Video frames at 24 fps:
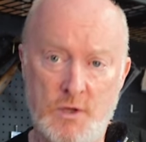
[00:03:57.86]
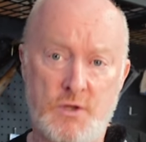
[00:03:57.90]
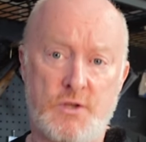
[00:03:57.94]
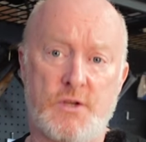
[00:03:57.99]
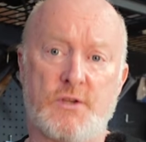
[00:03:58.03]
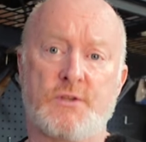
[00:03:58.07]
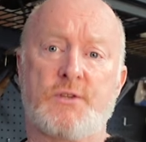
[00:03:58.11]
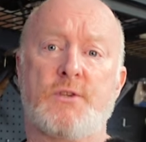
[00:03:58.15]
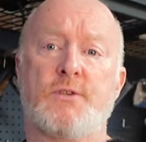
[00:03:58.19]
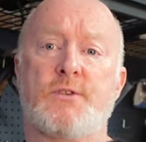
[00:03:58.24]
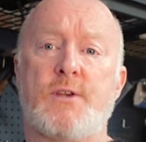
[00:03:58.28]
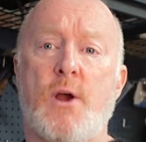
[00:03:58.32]

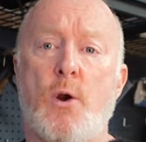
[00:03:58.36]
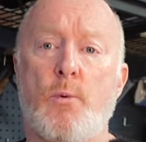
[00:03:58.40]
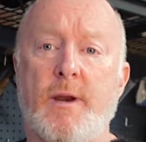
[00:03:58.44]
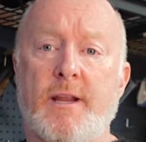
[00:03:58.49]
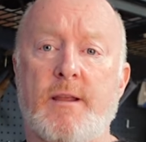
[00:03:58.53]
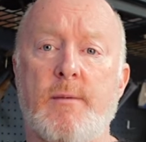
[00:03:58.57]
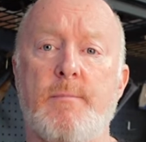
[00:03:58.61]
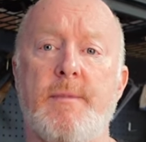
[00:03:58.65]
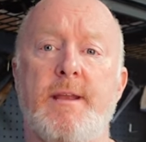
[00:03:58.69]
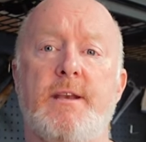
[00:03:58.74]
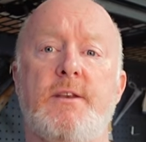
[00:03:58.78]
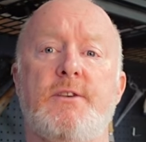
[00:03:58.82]
just because they were
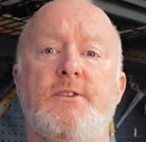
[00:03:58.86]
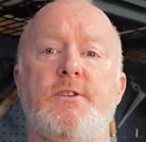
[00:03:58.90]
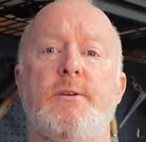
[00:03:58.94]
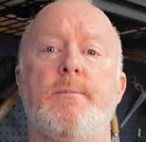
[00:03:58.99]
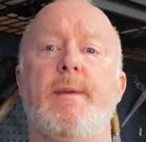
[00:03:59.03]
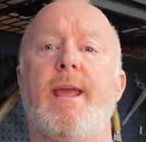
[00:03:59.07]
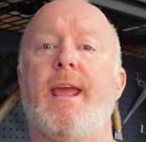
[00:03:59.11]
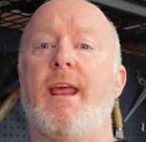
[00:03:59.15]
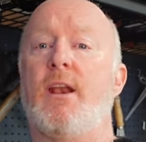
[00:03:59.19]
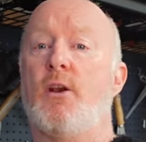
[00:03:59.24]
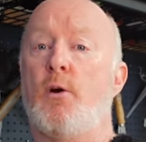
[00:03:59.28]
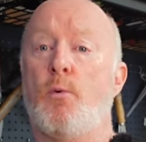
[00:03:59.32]
recommended to
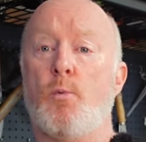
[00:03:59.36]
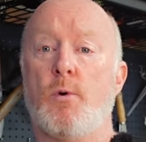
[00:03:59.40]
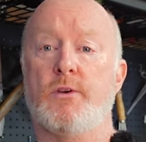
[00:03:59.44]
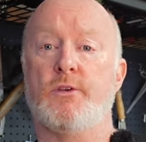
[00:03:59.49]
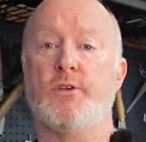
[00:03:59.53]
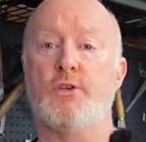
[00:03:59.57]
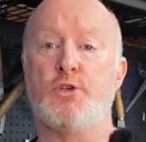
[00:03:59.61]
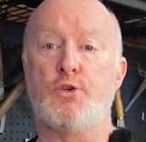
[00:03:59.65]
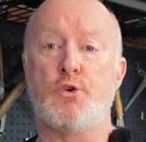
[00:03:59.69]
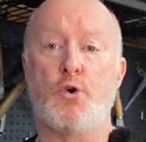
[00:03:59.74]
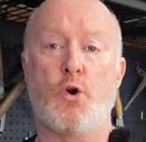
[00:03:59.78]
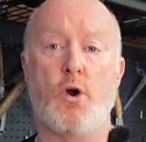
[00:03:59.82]
me and I
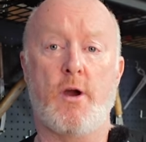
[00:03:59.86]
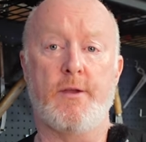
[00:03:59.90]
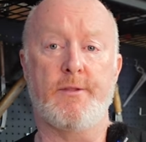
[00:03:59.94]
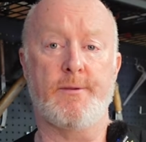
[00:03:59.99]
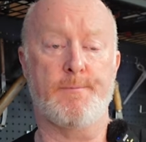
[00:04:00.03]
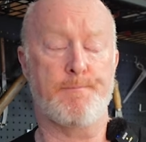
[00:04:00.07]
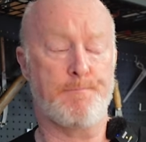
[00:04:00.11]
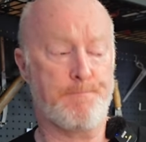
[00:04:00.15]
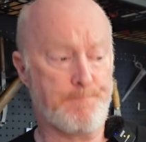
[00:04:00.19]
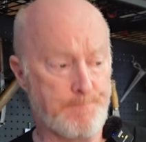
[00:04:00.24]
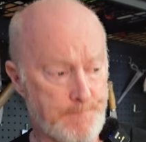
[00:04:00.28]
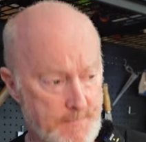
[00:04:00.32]
wanted to try them.